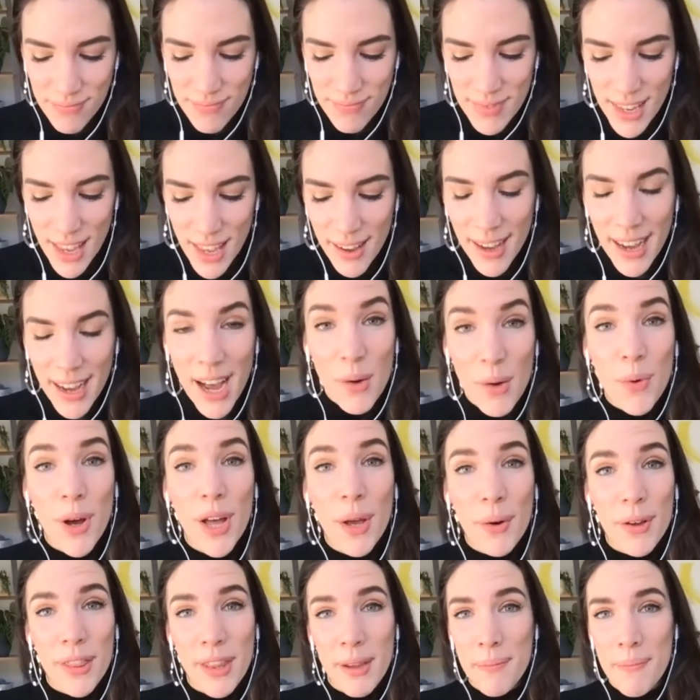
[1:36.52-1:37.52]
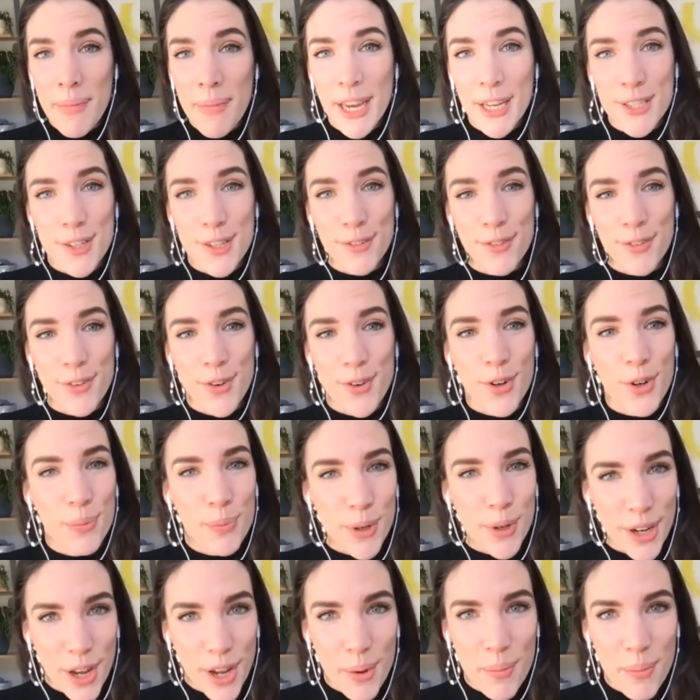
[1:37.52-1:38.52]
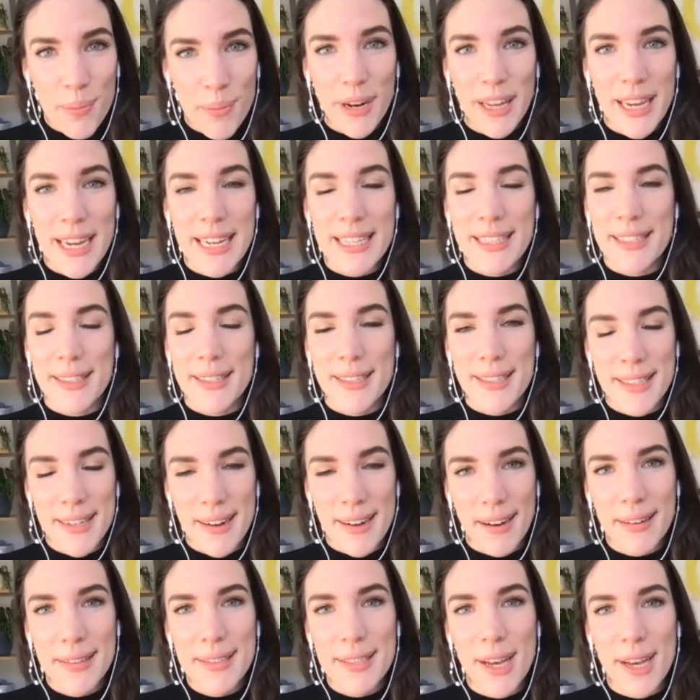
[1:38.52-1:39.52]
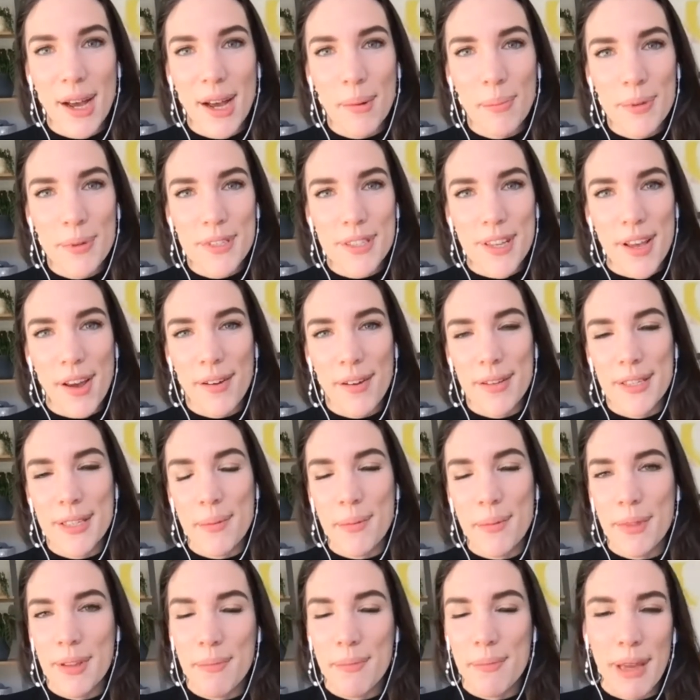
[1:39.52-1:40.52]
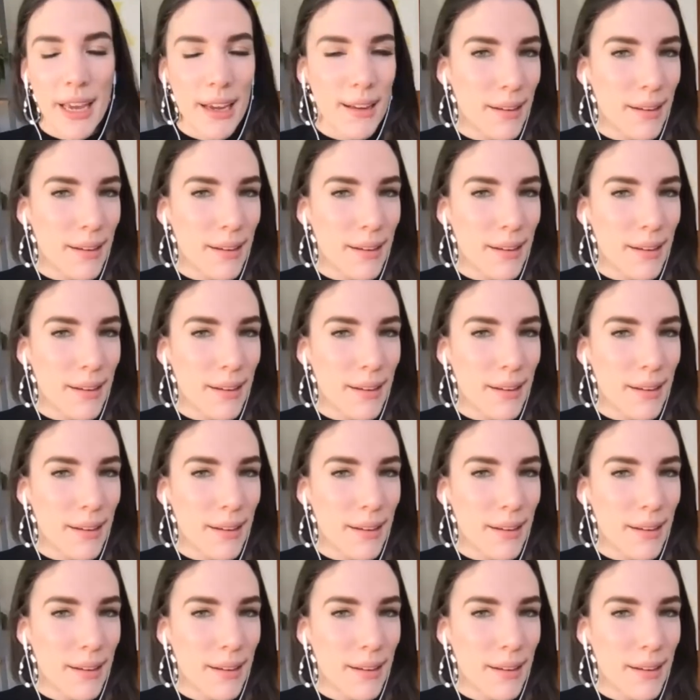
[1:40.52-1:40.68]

uh, I work with a mix of corporate companies and startups. So some of the big